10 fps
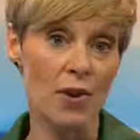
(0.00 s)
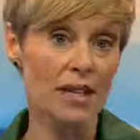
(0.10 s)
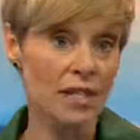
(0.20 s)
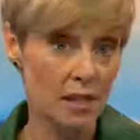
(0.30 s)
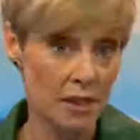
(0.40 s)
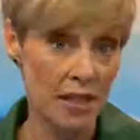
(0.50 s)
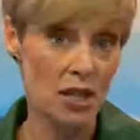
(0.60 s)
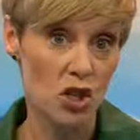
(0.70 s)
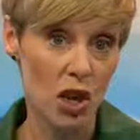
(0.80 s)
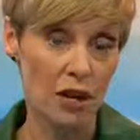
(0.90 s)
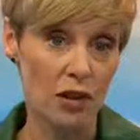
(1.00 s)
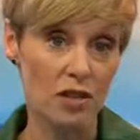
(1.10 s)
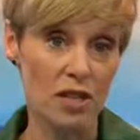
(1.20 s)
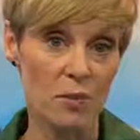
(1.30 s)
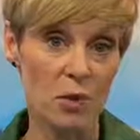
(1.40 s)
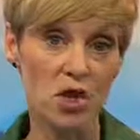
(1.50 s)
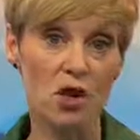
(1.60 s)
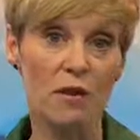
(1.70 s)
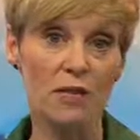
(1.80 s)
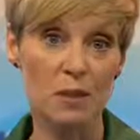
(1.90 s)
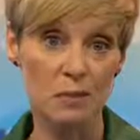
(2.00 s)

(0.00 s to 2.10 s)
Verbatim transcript: arrested in China on suspicion of